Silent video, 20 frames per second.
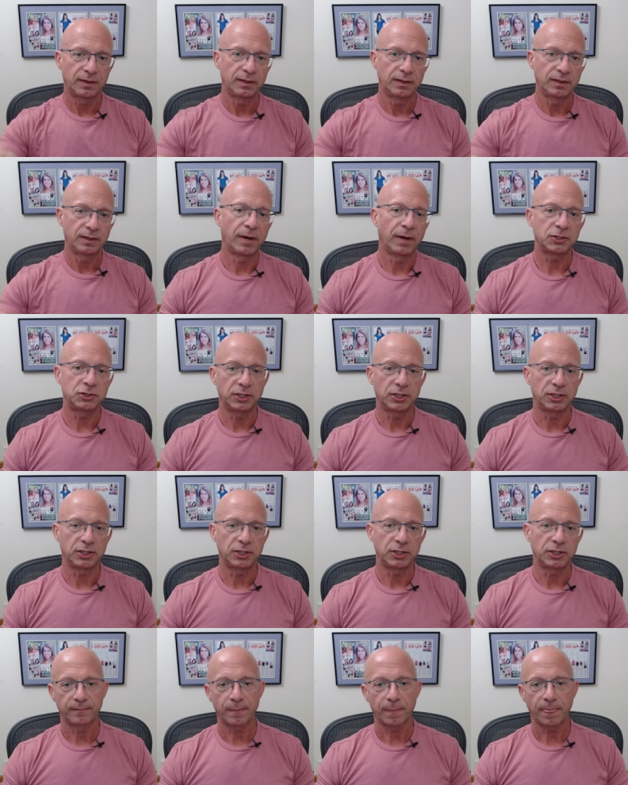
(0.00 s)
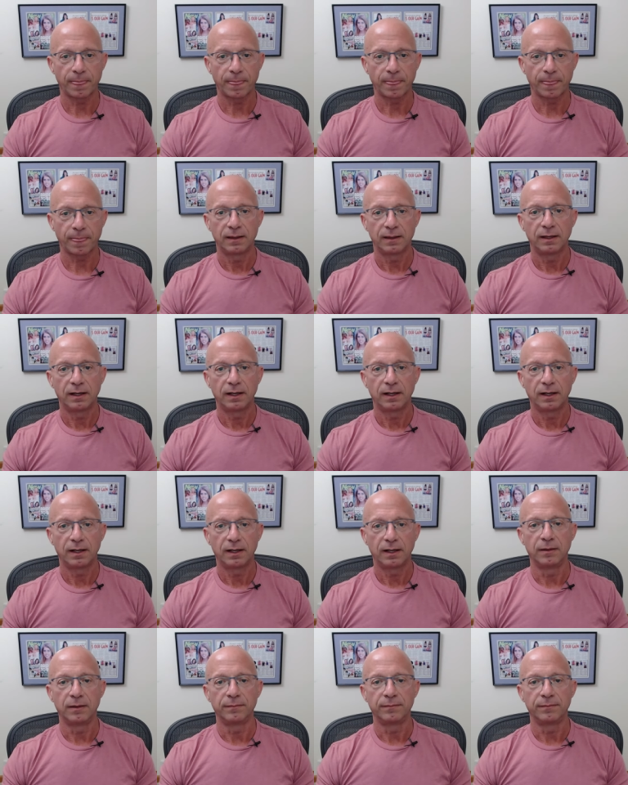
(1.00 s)
the budget,
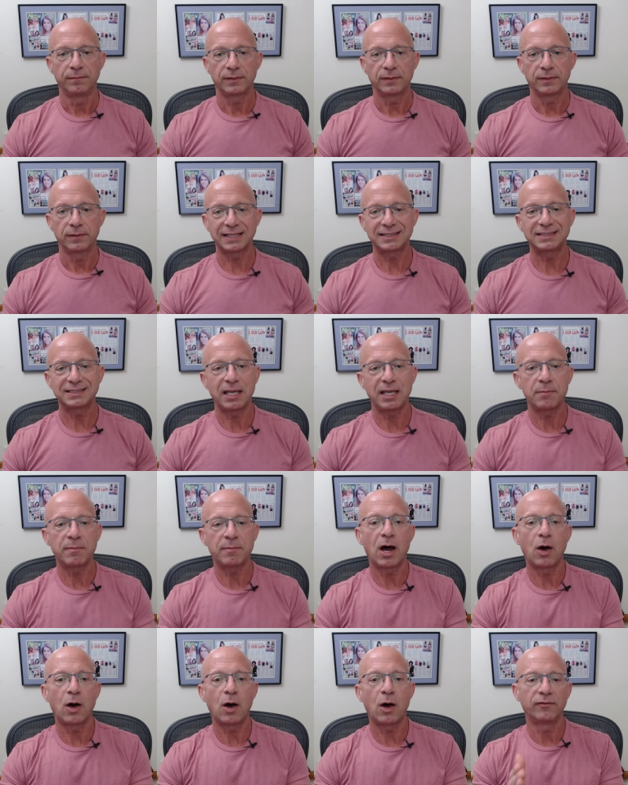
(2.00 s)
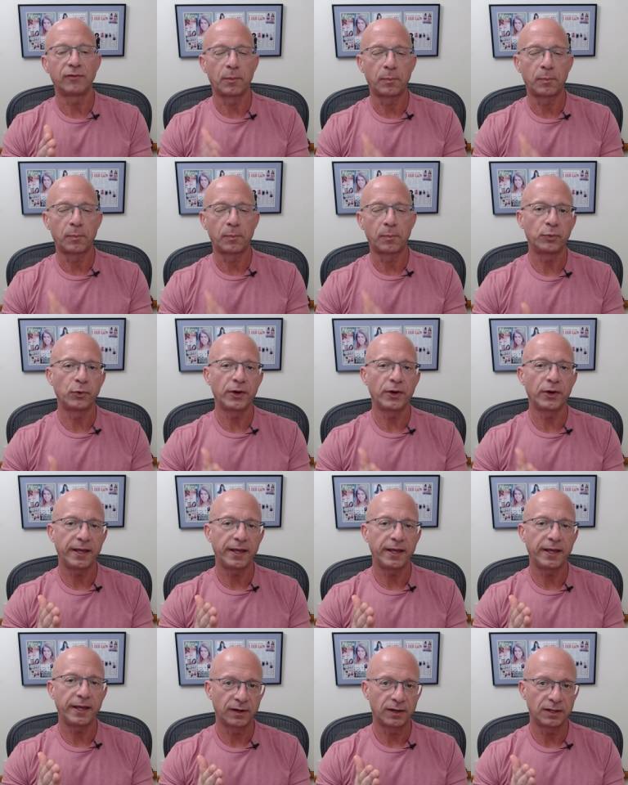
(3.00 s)
um, sets the amount of
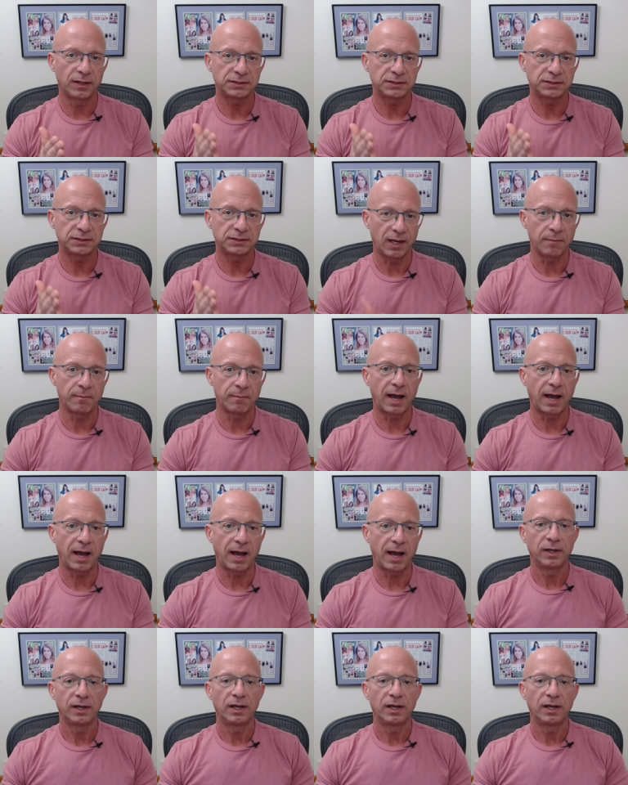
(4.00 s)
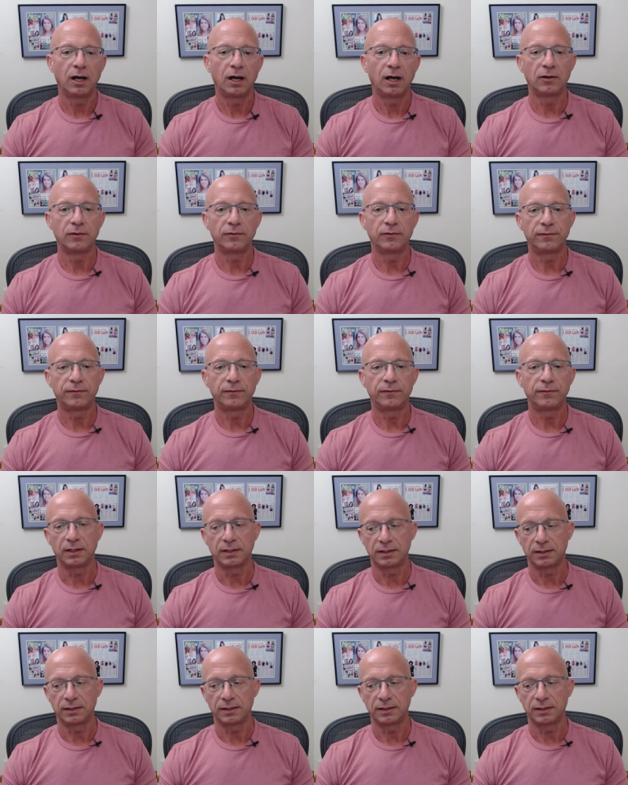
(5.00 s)
appropriated funds and the amount of
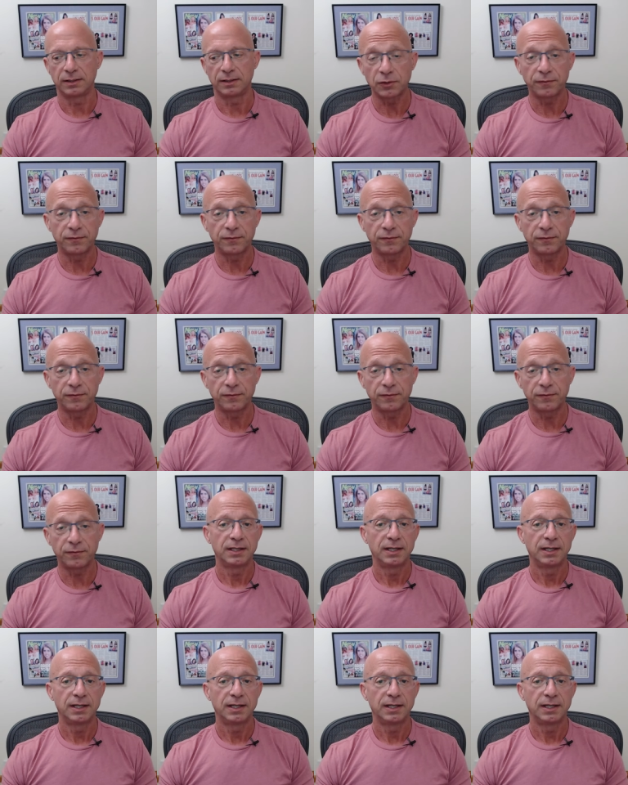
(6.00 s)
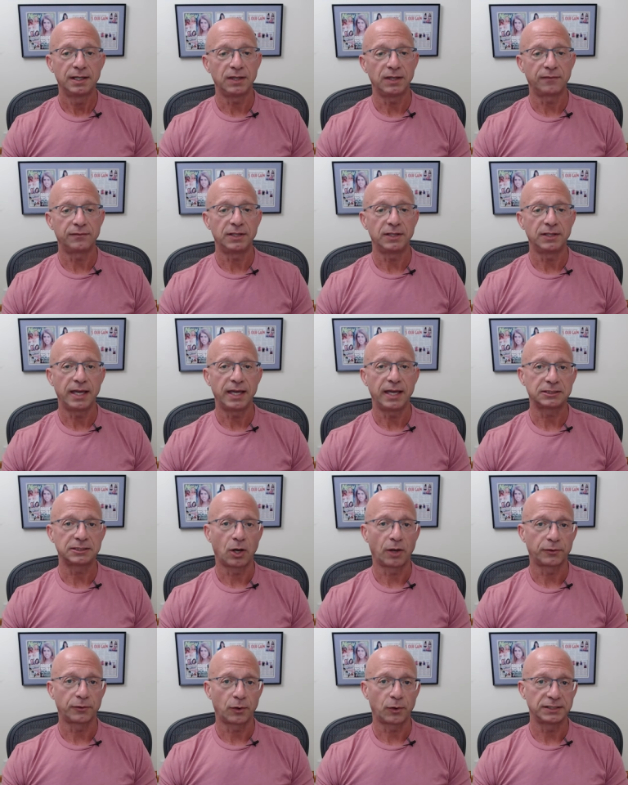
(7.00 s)
uh, user fees that the FDA is
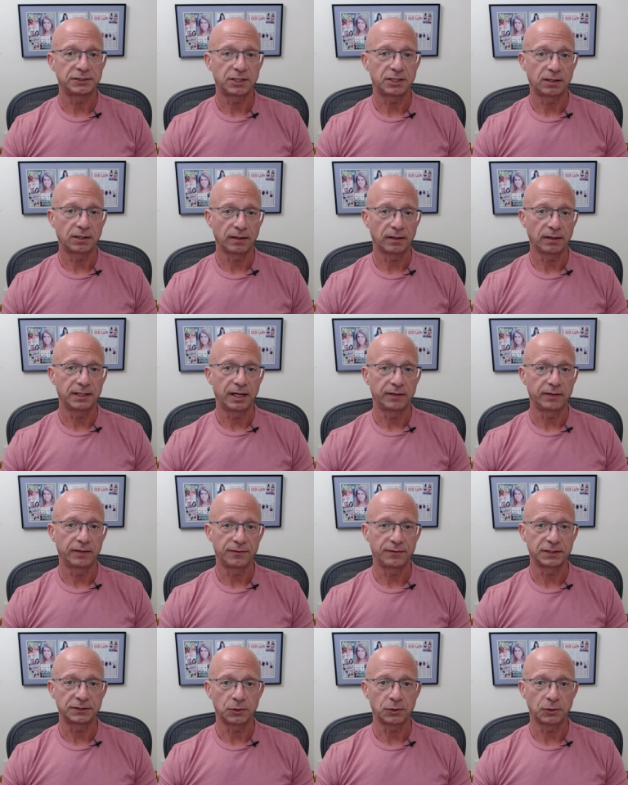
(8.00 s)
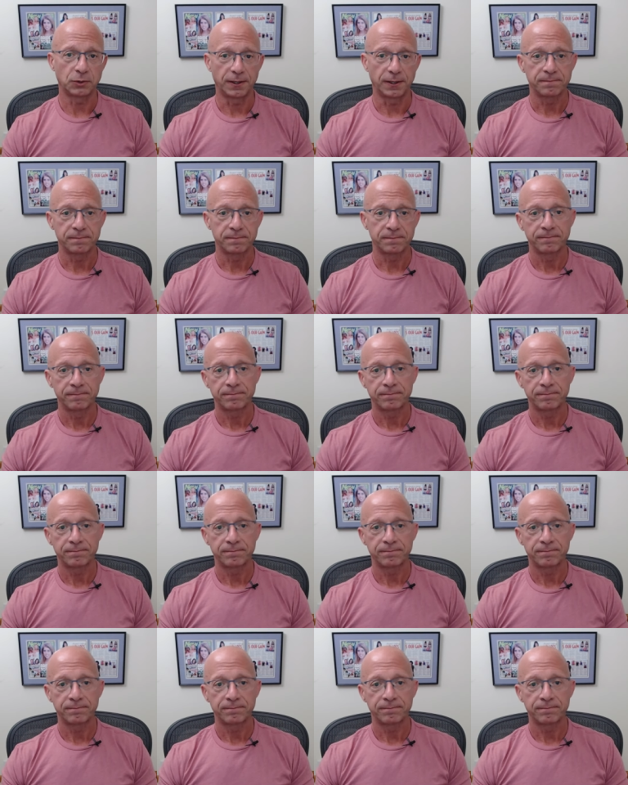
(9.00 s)
authorized to collect in every fiscal year.